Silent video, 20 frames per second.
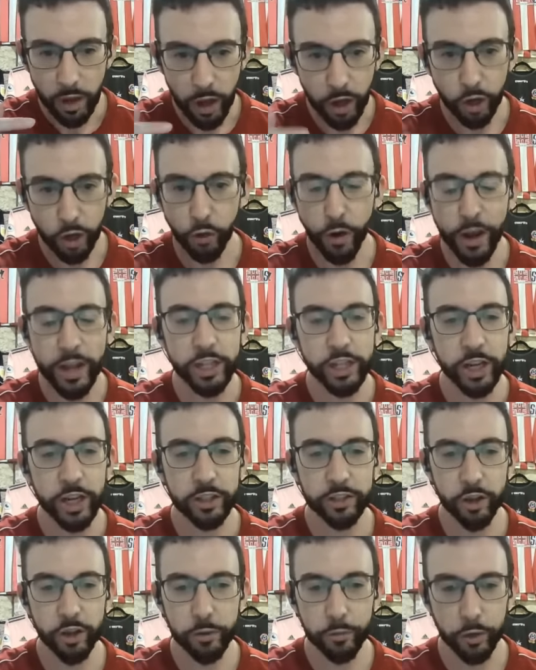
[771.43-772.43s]
A great
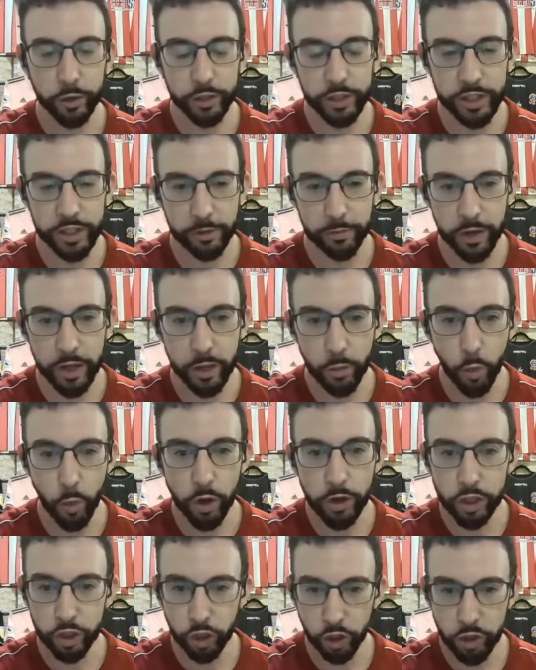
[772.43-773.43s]
chance over on
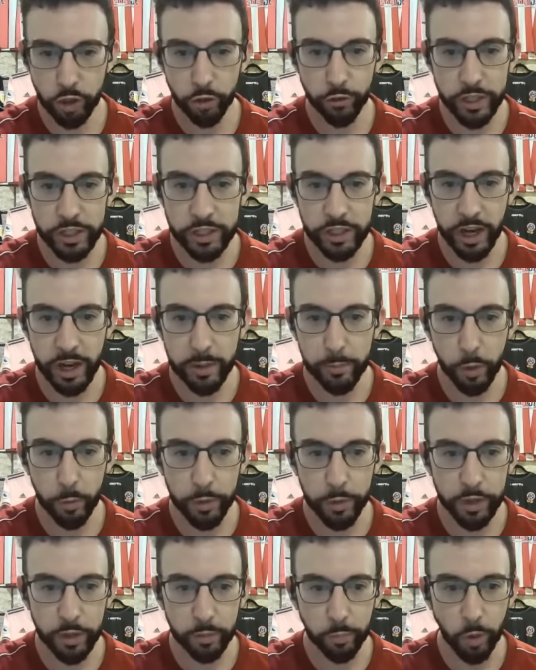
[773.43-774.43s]
71. Traore set him
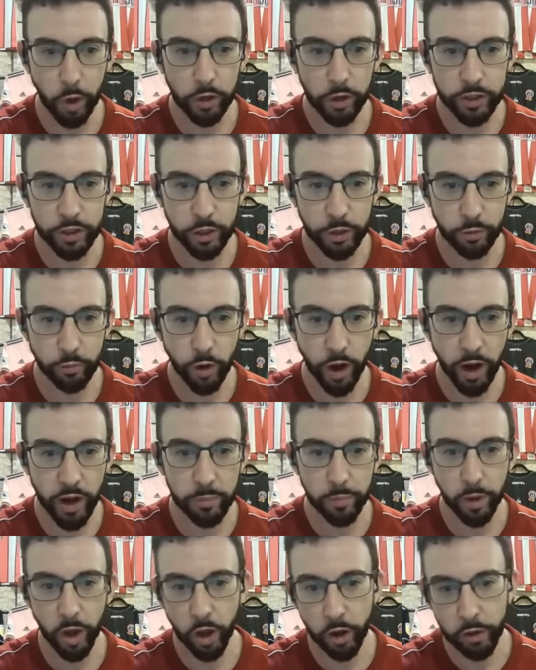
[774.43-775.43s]
up in the box on the
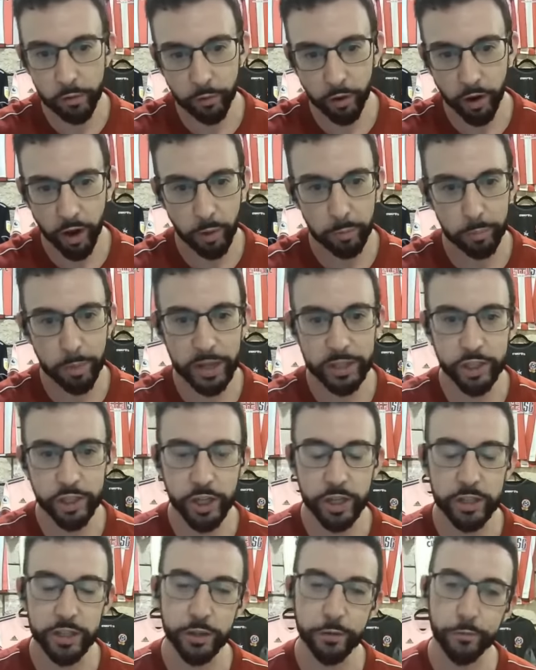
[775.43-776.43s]
right, but over, and our best
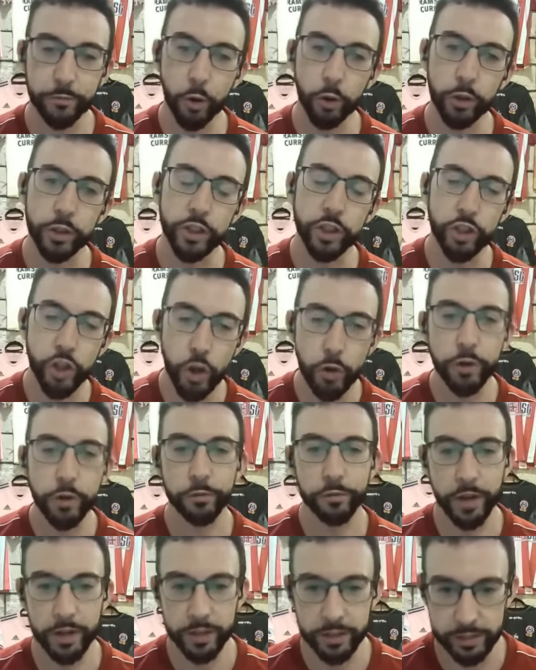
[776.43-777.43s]
chance had fallen to 2
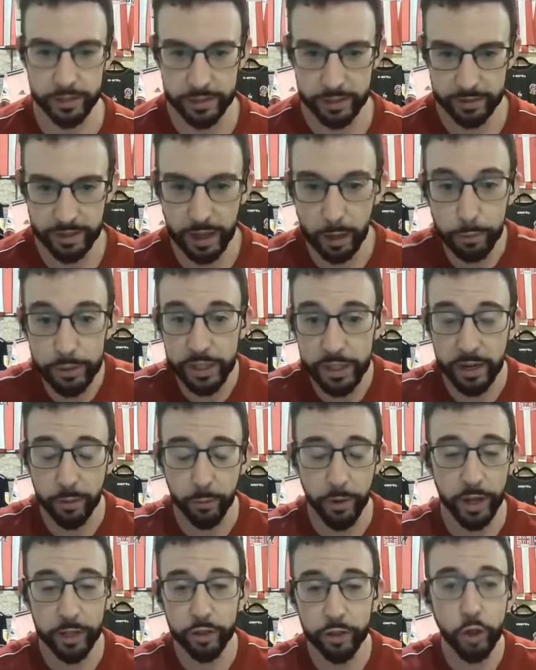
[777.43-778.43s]
defenders. That was it.
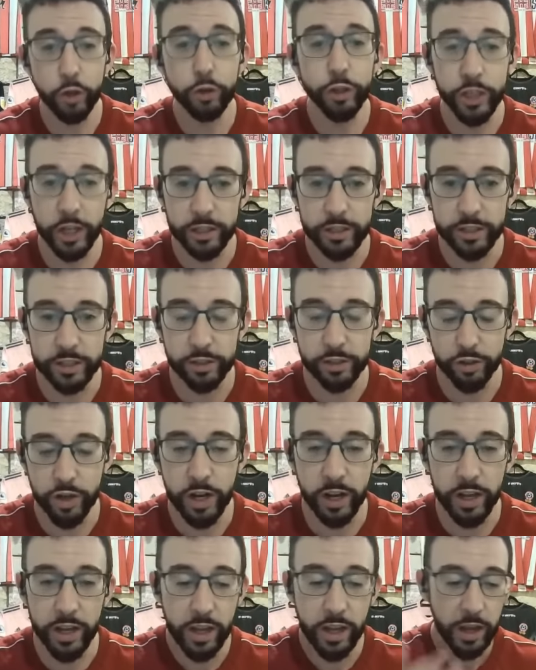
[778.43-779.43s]
We had 2 chances,
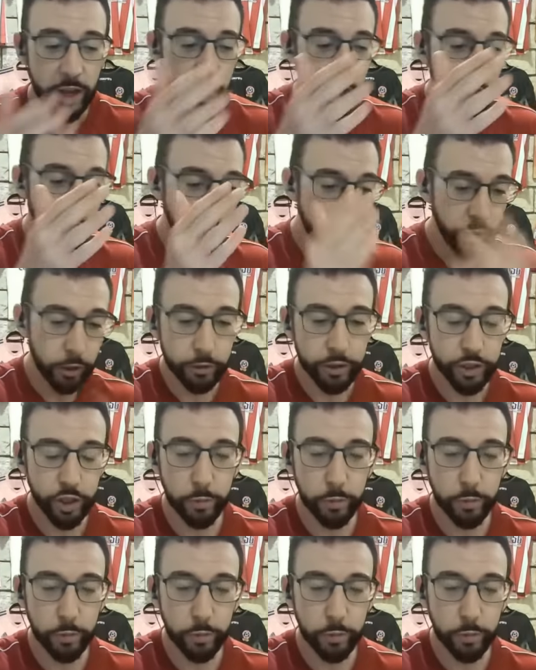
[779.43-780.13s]
really. Luke